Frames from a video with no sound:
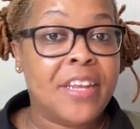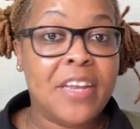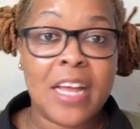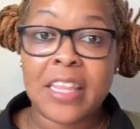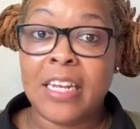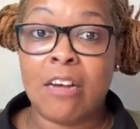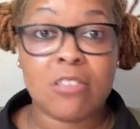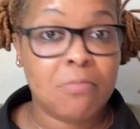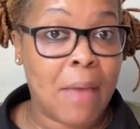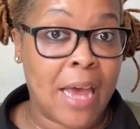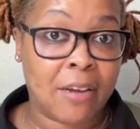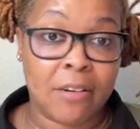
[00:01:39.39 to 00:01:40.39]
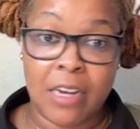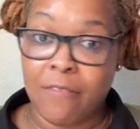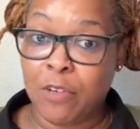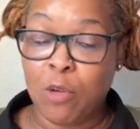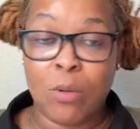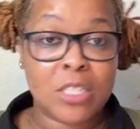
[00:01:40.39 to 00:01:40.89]
Nothing else mattered.
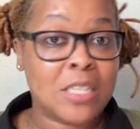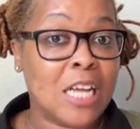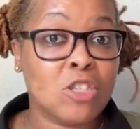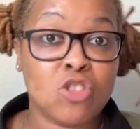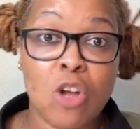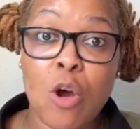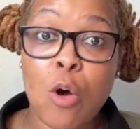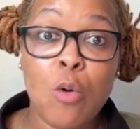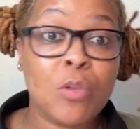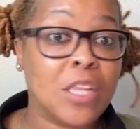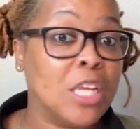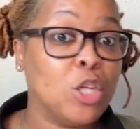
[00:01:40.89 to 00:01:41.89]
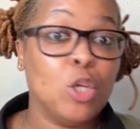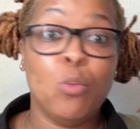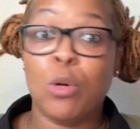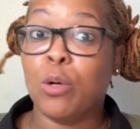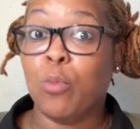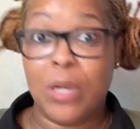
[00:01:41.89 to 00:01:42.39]
If you was not strong, then you
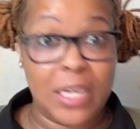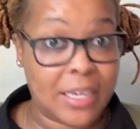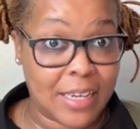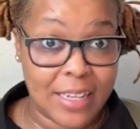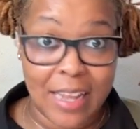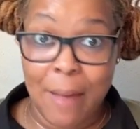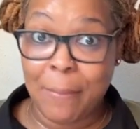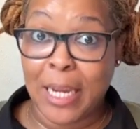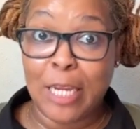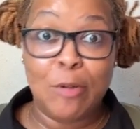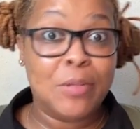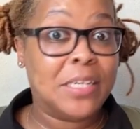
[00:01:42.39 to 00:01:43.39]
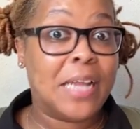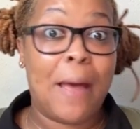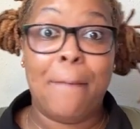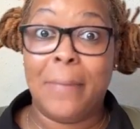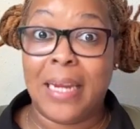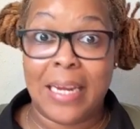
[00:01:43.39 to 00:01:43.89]
were weak, and that means you did
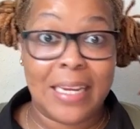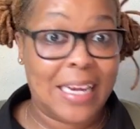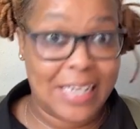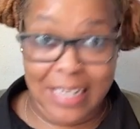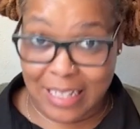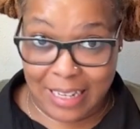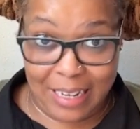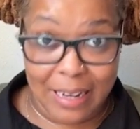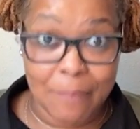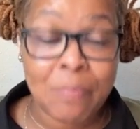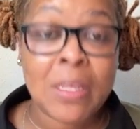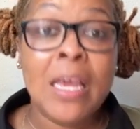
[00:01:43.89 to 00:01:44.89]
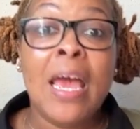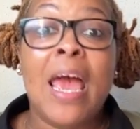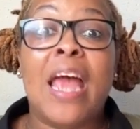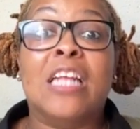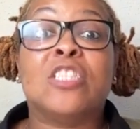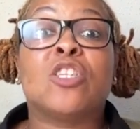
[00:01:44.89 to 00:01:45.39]
not mean anything.
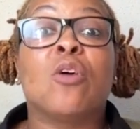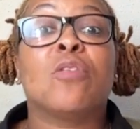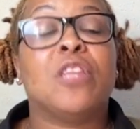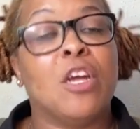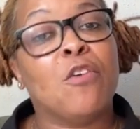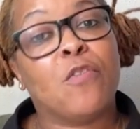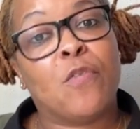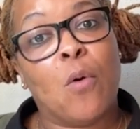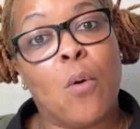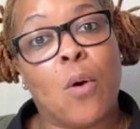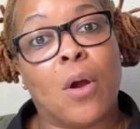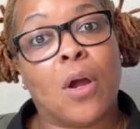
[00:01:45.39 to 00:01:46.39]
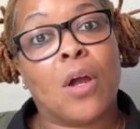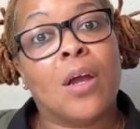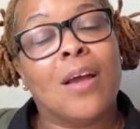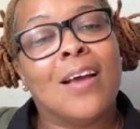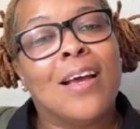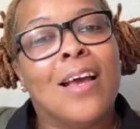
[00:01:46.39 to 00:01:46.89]
And so
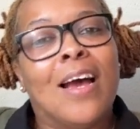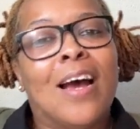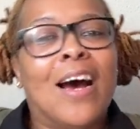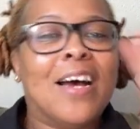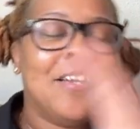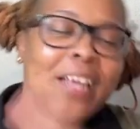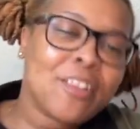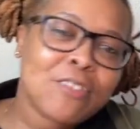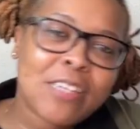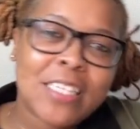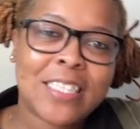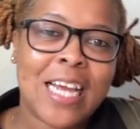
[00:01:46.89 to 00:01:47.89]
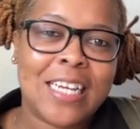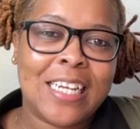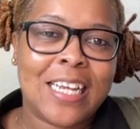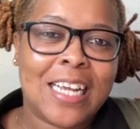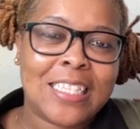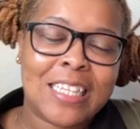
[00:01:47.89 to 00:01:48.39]
therefore, another
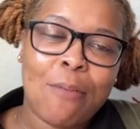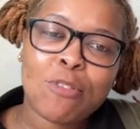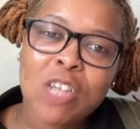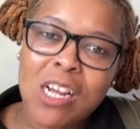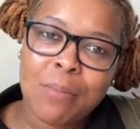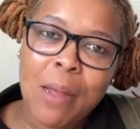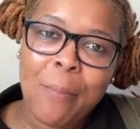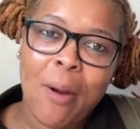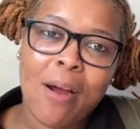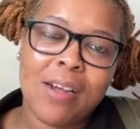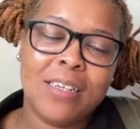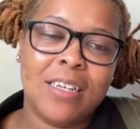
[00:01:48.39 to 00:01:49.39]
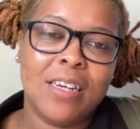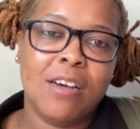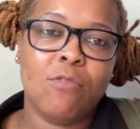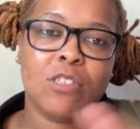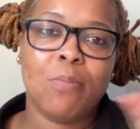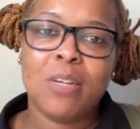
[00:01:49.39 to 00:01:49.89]
society, I guess they were trying to be a part
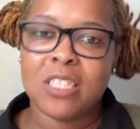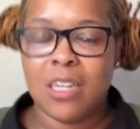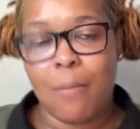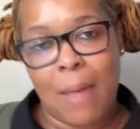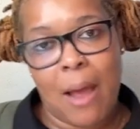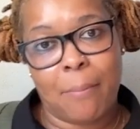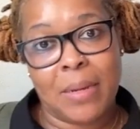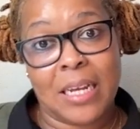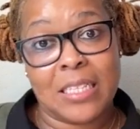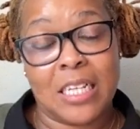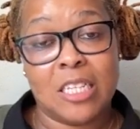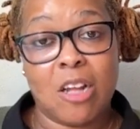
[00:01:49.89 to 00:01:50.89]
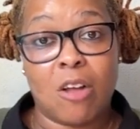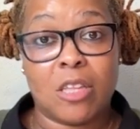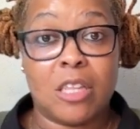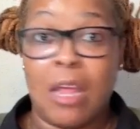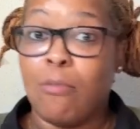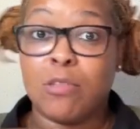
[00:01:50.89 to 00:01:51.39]
of, was pushing them out because they
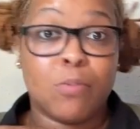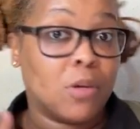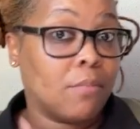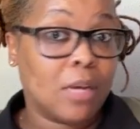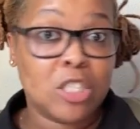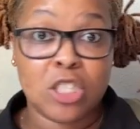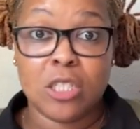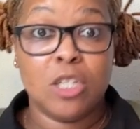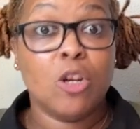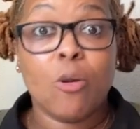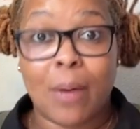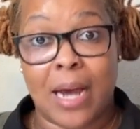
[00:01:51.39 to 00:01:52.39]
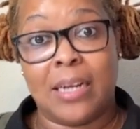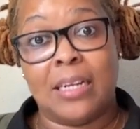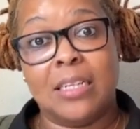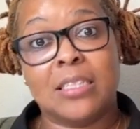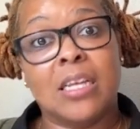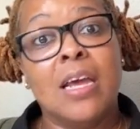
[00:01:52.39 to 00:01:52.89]
thought that they was pretty much
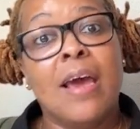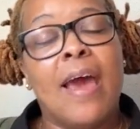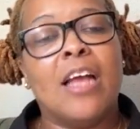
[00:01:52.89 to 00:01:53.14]
nobodies.